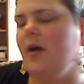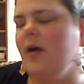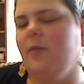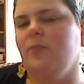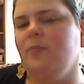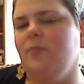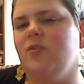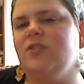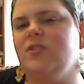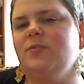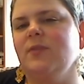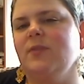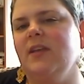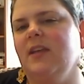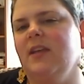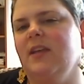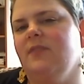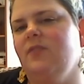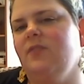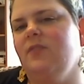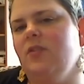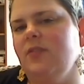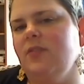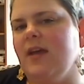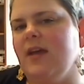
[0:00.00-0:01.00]
which would give
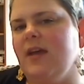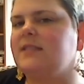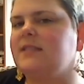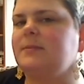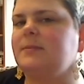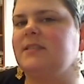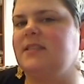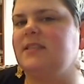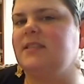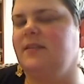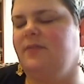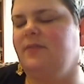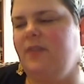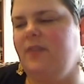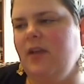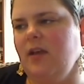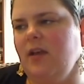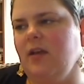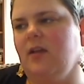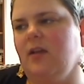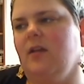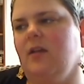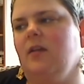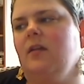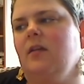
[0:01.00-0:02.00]
you that
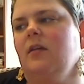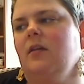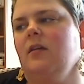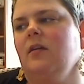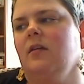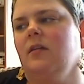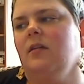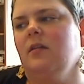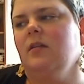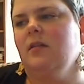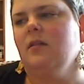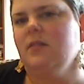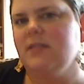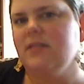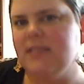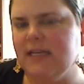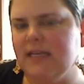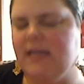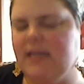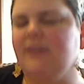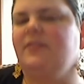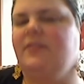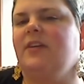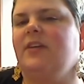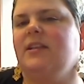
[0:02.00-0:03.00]
specific
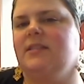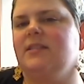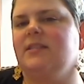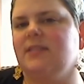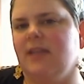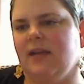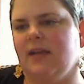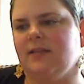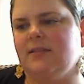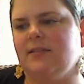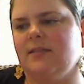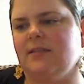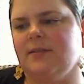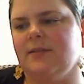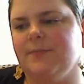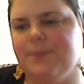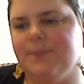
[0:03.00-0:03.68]
significance test.